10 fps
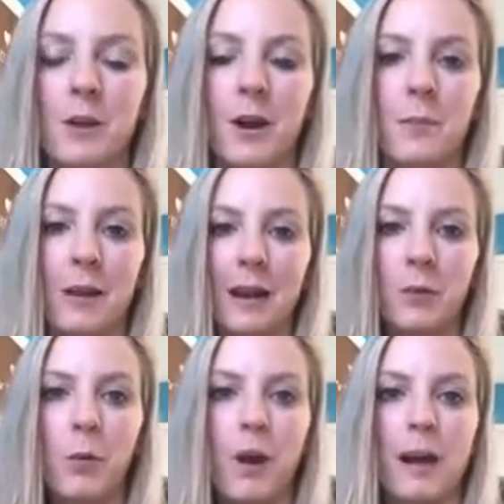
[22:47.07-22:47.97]
on
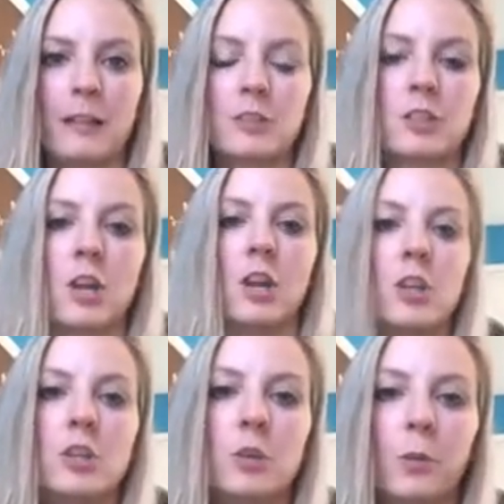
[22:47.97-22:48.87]
my watch,
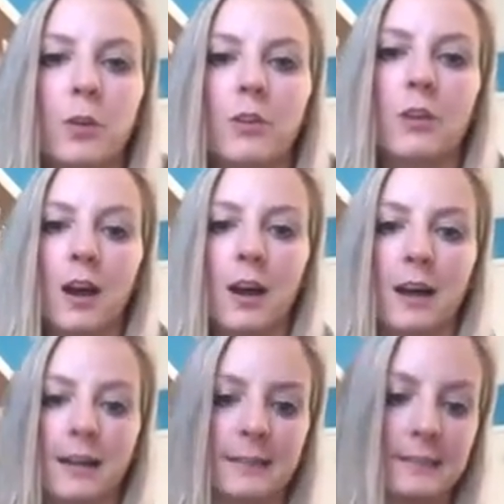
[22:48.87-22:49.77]
you will
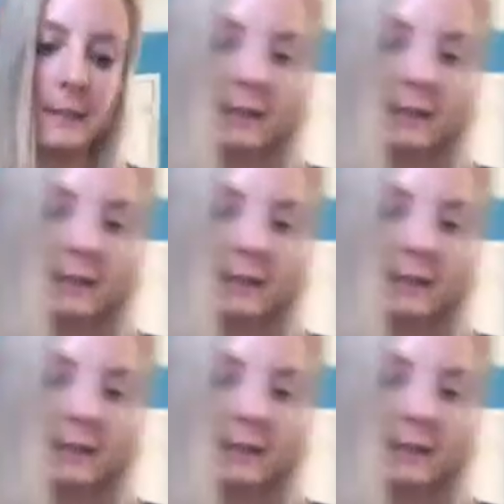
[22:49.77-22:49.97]
not